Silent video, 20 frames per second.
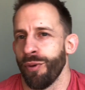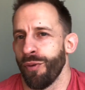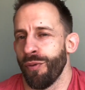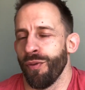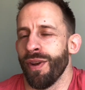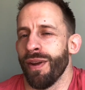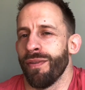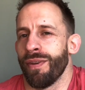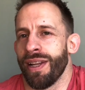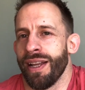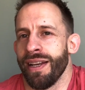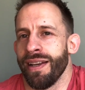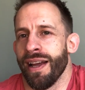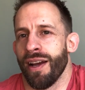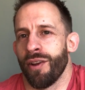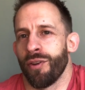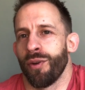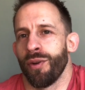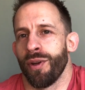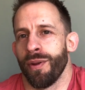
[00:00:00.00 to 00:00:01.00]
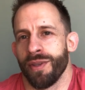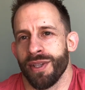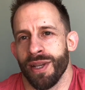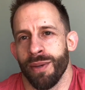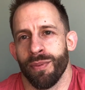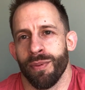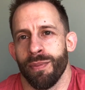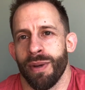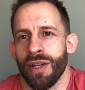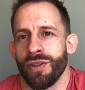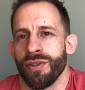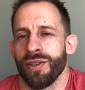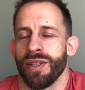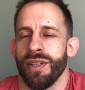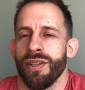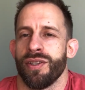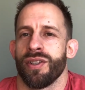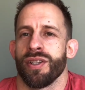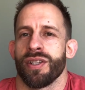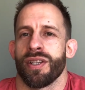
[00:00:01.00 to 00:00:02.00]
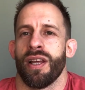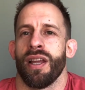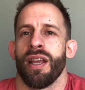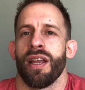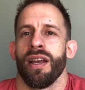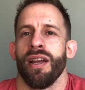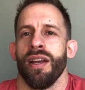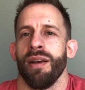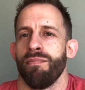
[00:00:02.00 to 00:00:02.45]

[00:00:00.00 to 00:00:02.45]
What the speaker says: if you've never lain down on a Tempur mattress, it's just like,